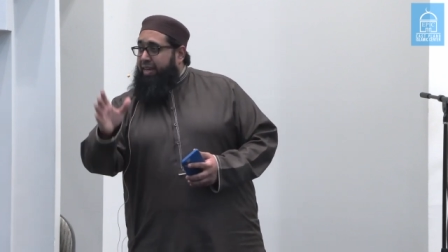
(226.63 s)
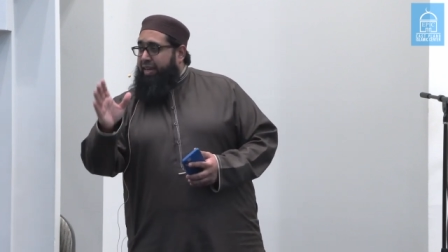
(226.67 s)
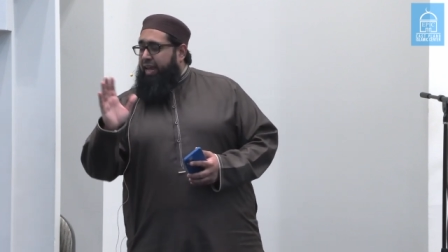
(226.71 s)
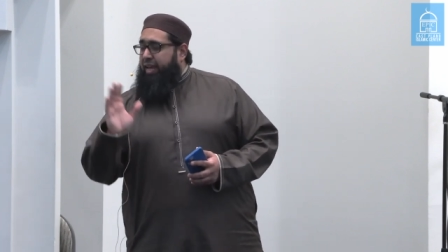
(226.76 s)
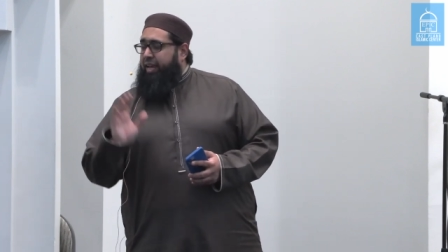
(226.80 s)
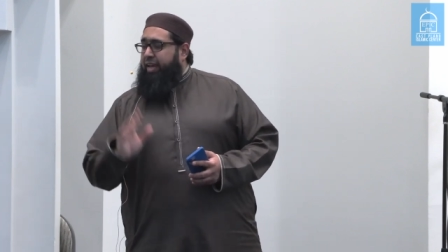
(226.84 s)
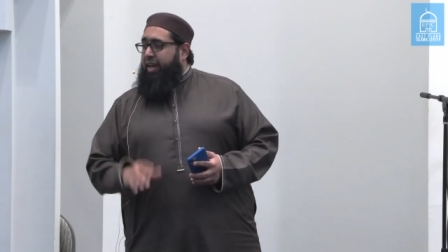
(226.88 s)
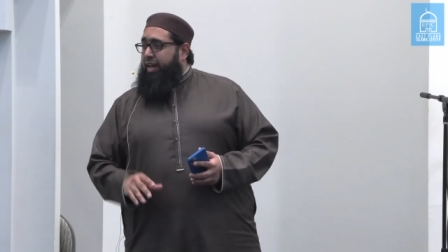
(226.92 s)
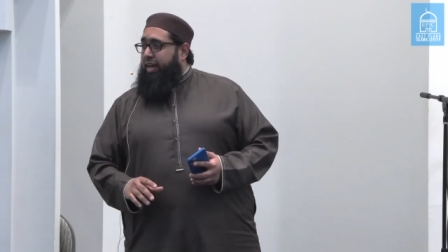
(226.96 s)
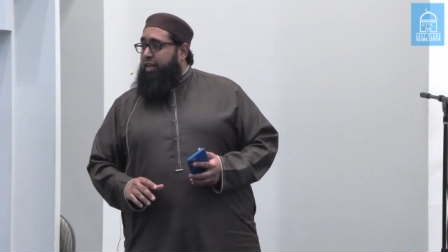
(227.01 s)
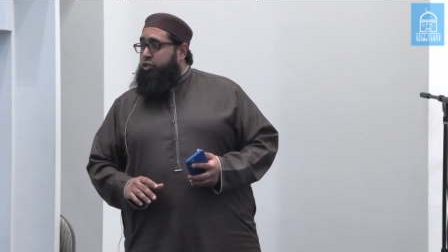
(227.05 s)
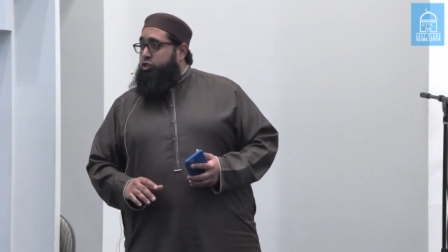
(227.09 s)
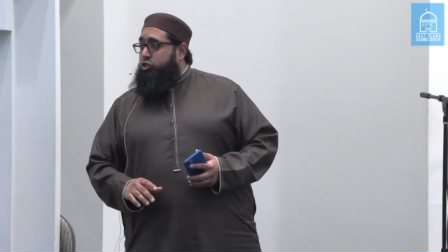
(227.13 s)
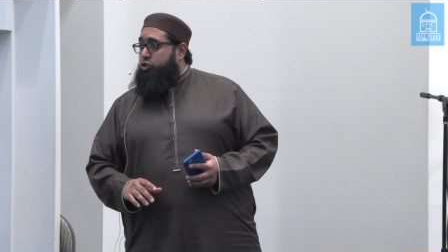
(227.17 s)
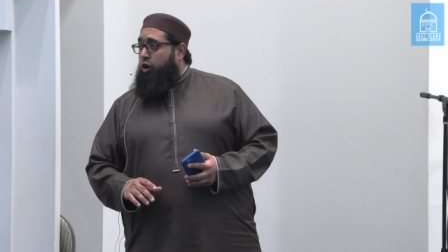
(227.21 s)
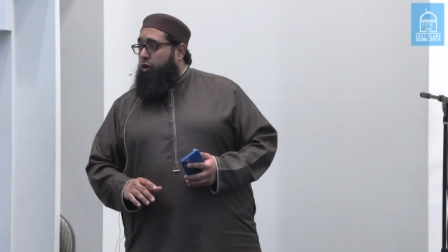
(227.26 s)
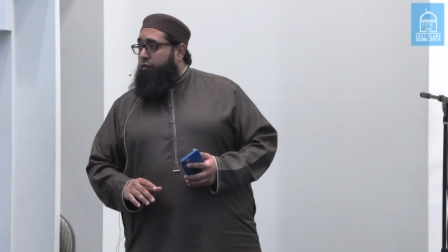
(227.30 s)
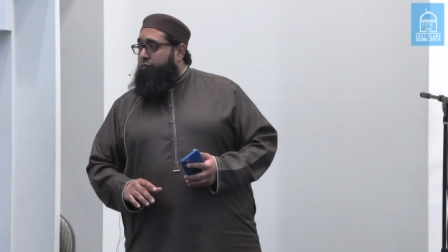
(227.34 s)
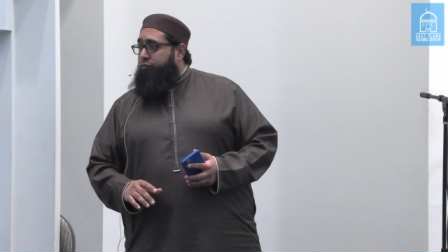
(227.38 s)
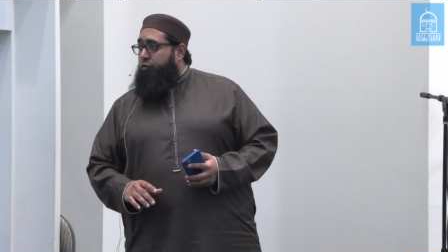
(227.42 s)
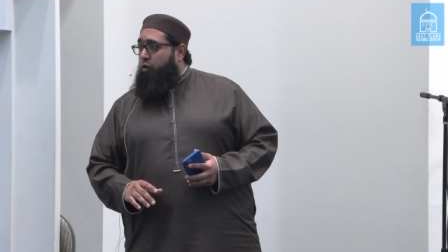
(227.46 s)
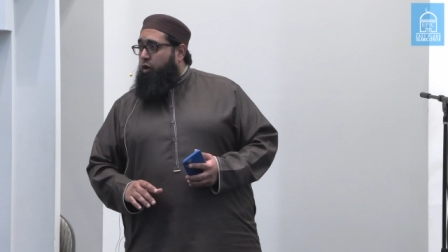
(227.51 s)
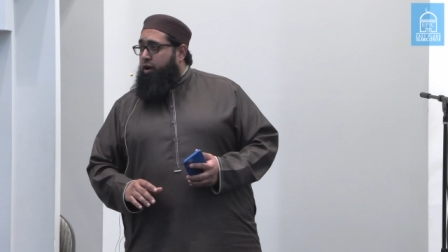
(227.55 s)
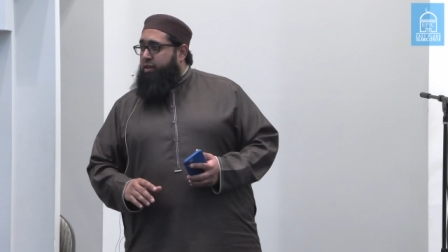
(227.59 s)
kick it and
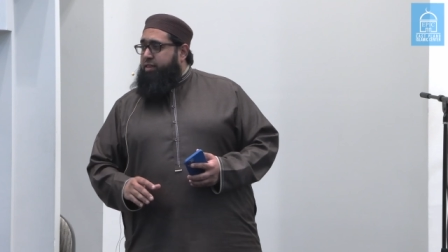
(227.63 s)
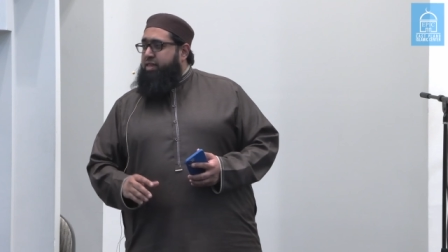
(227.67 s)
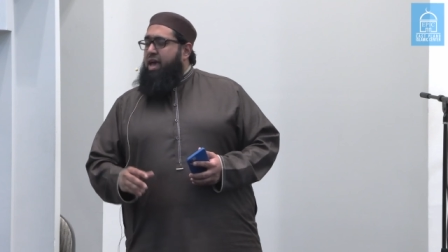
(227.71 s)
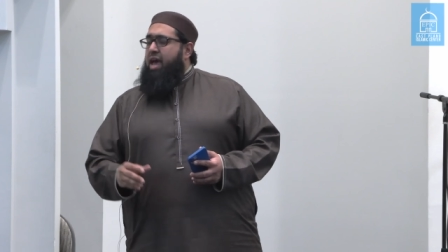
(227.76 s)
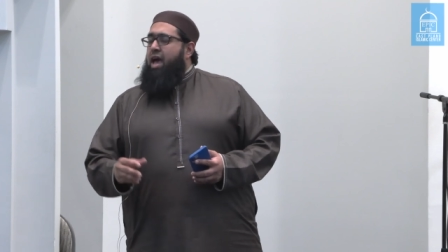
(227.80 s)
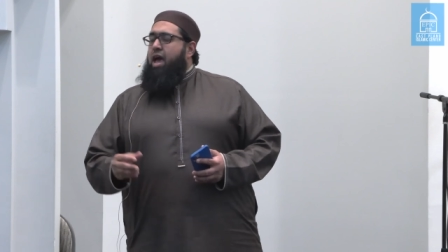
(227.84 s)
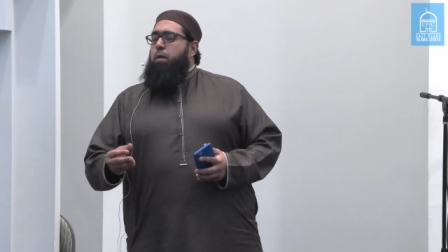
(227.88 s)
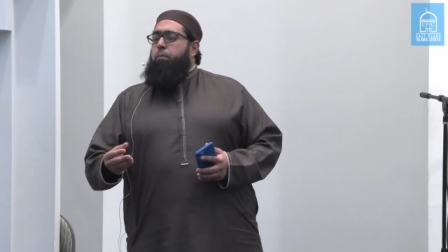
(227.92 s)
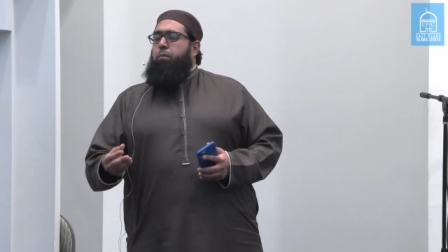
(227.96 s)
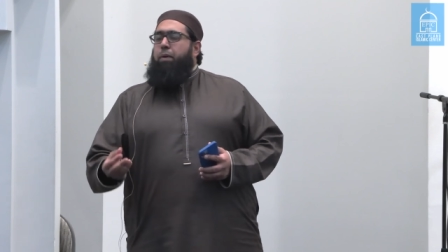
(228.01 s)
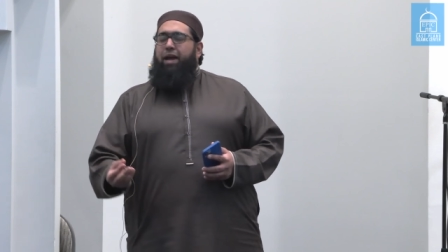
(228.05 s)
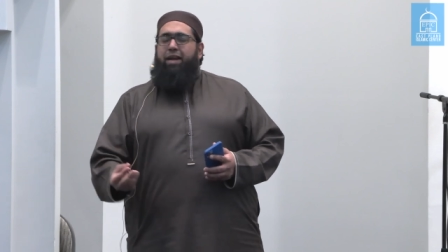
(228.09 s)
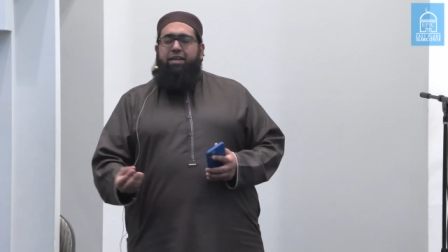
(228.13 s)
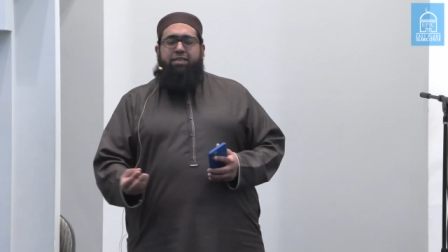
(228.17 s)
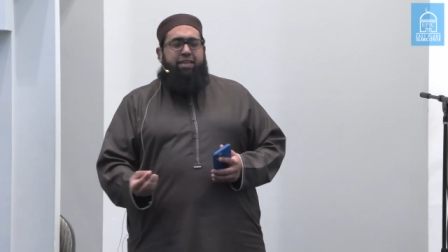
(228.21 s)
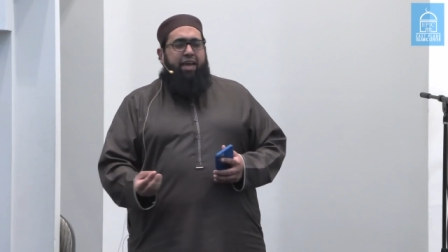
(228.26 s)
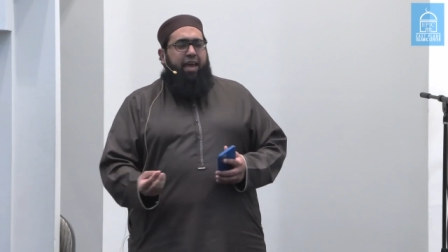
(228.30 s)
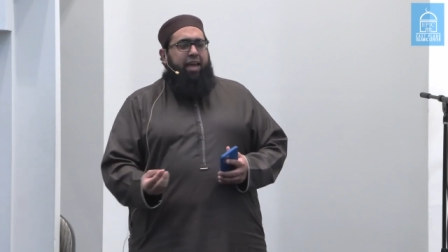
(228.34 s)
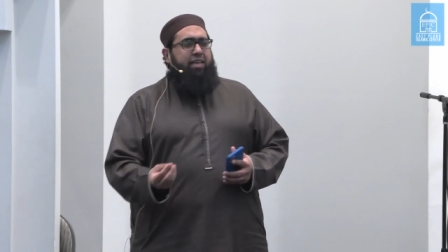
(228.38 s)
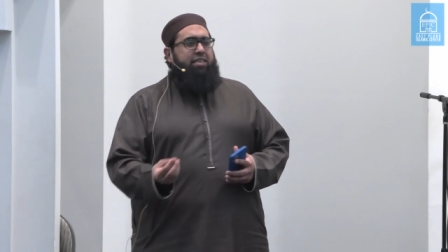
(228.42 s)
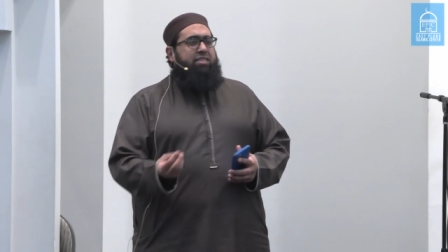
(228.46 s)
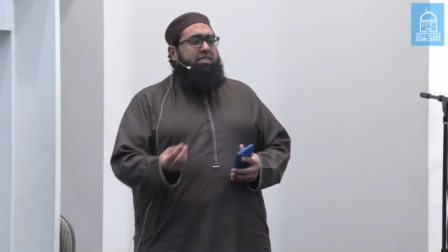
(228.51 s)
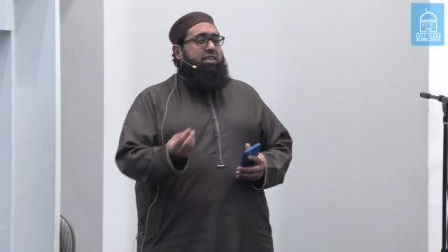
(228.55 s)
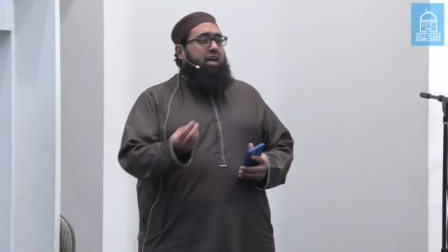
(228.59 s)
so forth, but it
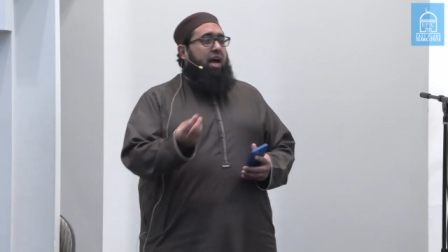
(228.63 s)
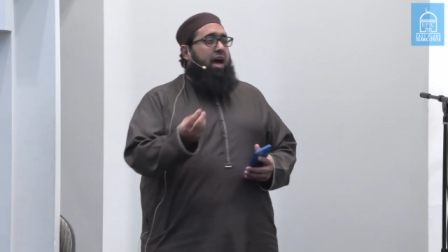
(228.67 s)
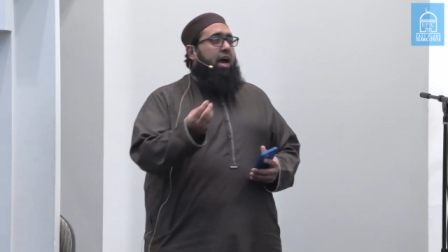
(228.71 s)
takes